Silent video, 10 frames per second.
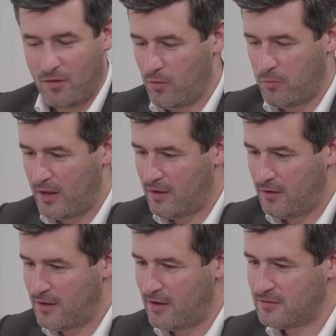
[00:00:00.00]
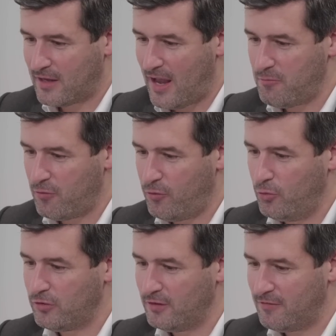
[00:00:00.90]
Well, in case the camera
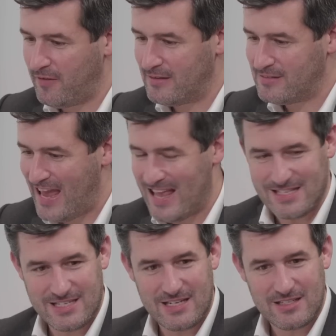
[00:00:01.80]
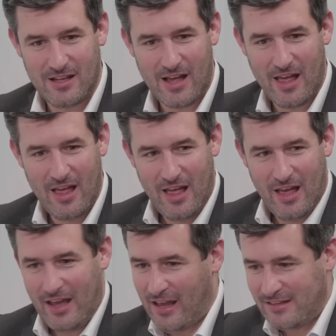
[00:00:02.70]
falls on the fans' heads. And it's like,
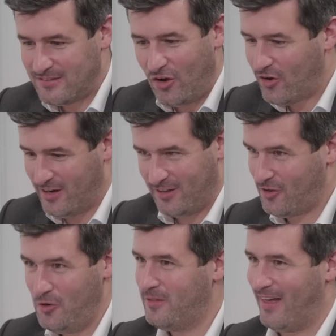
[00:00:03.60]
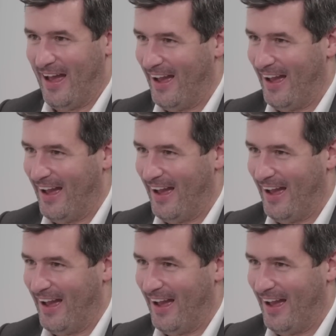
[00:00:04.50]
it's not going to do that.